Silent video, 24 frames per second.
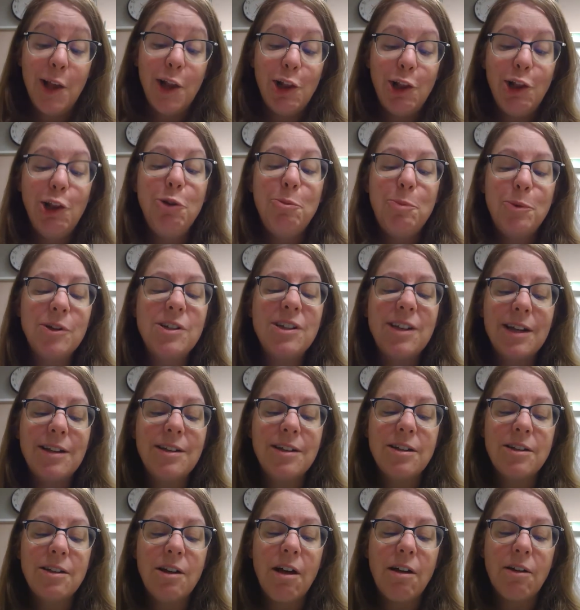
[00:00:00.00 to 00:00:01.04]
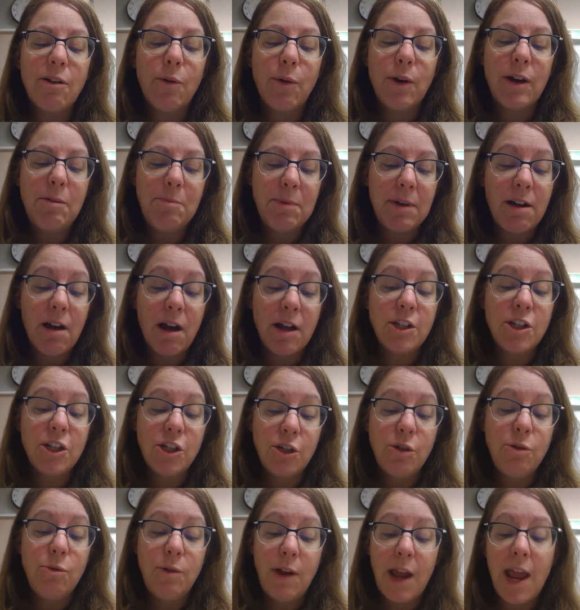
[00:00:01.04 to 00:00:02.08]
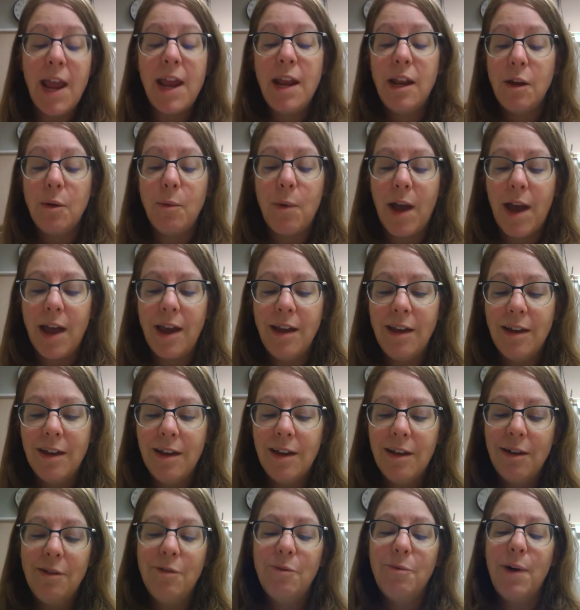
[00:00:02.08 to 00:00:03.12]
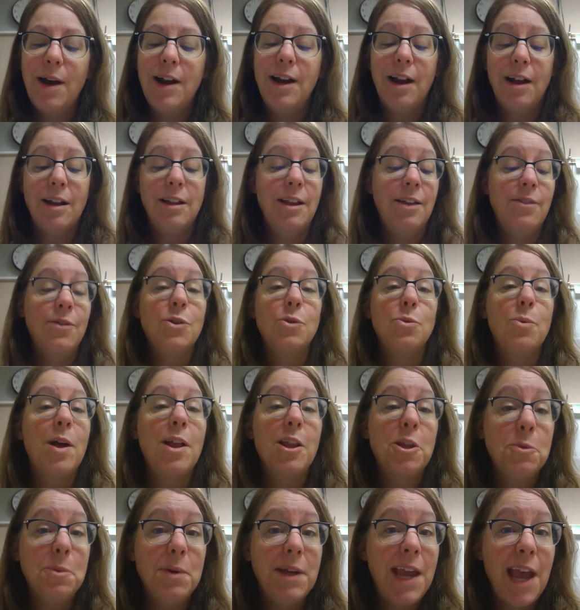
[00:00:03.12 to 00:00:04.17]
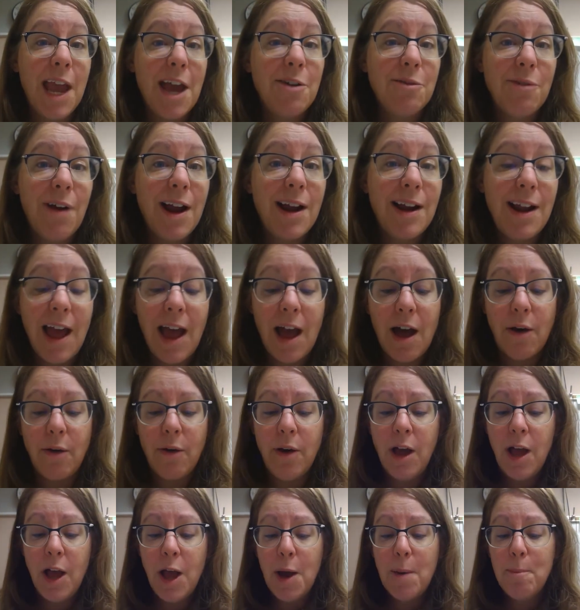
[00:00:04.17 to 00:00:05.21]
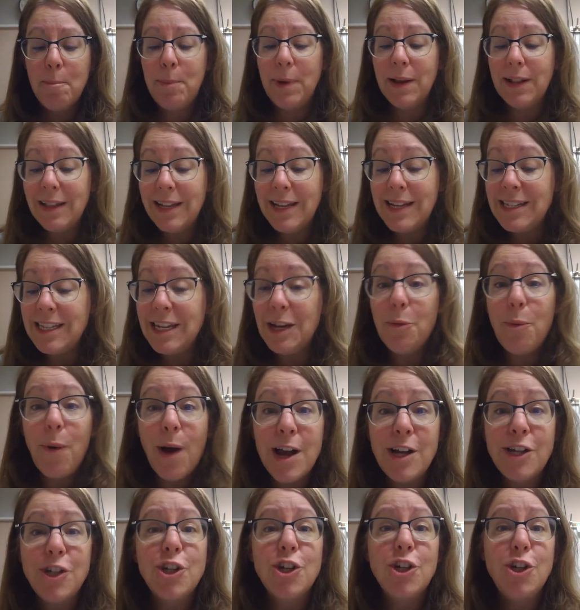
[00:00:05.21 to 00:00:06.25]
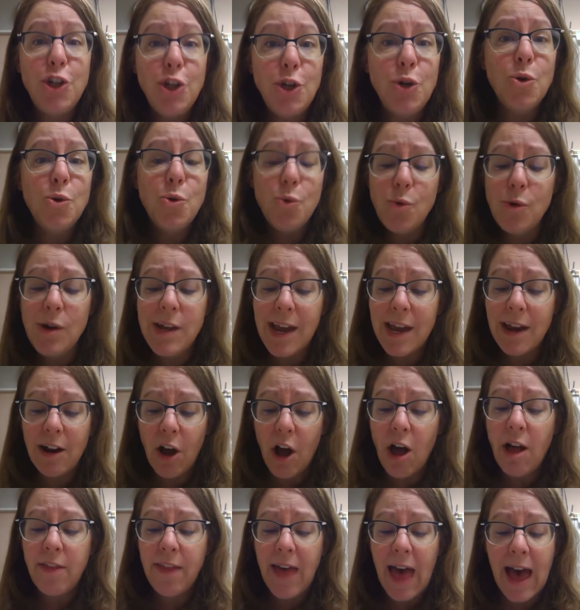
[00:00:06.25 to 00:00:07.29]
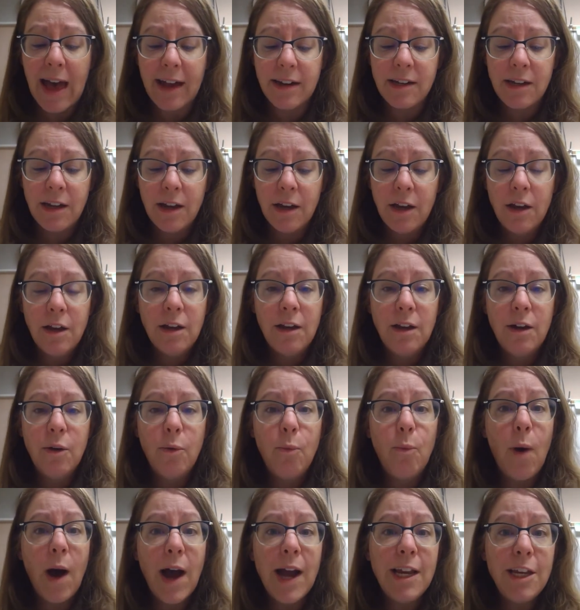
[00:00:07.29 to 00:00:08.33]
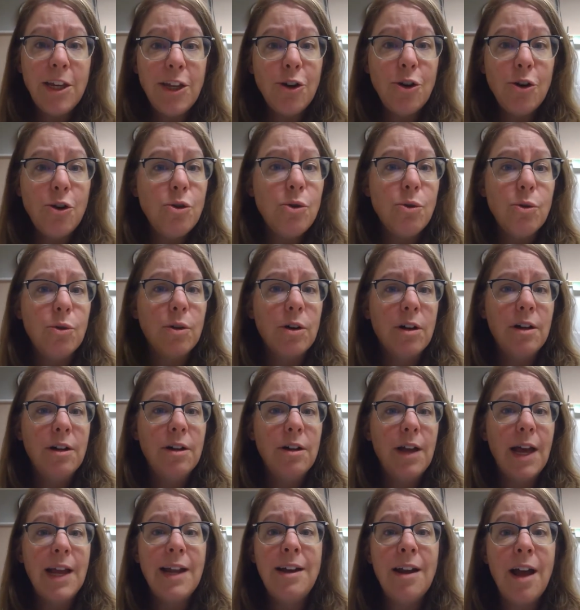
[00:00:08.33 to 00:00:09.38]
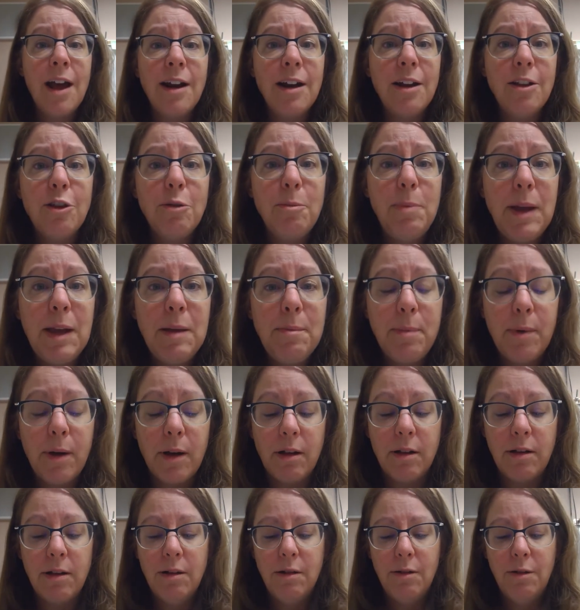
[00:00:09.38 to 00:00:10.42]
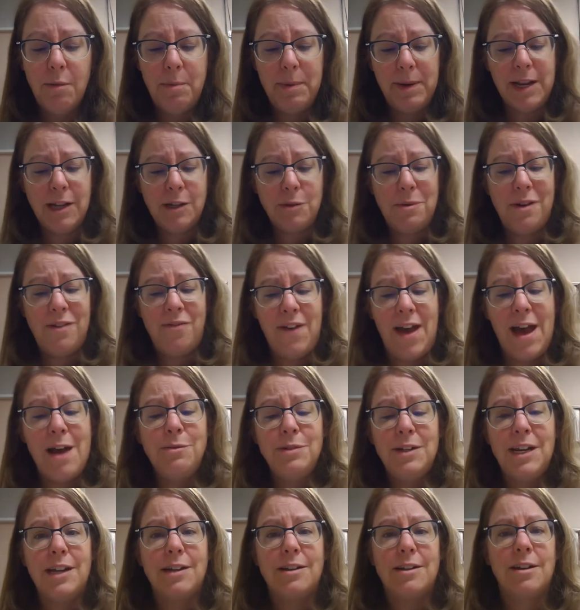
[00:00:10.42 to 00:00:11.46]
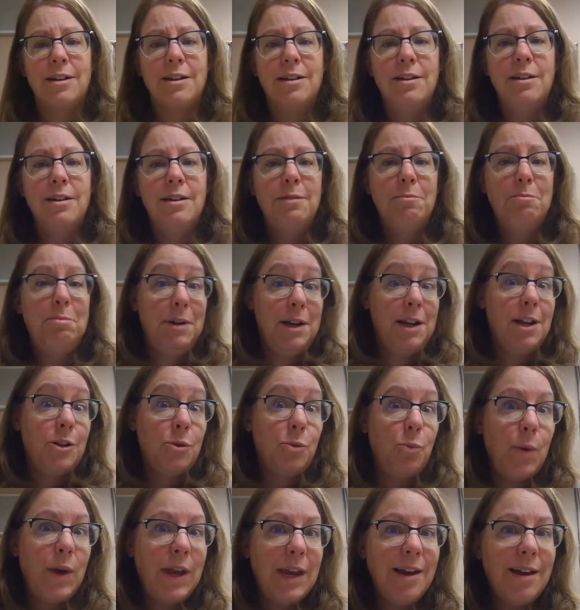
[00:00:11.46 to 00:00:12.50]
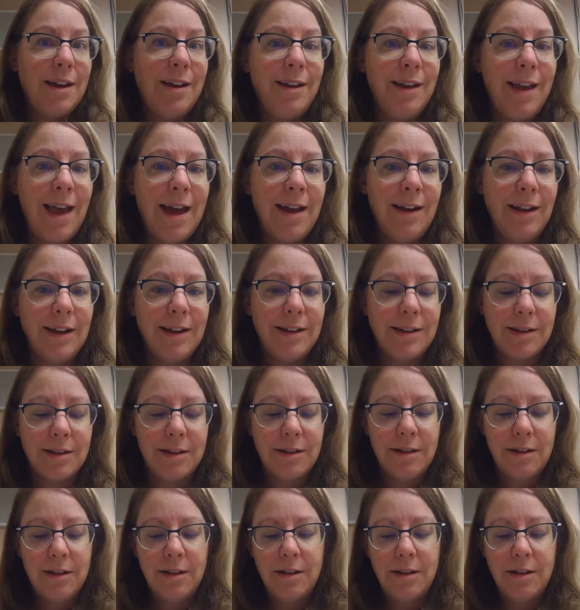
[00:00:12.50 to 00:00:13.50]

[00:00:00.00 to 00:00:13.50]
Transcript: Looper says it's all going to be gone soon anyway. Why not live as well as we can right now? But Lizzie, why should you get all that? Why you and not other people? Well, because we found it. Because we can get it.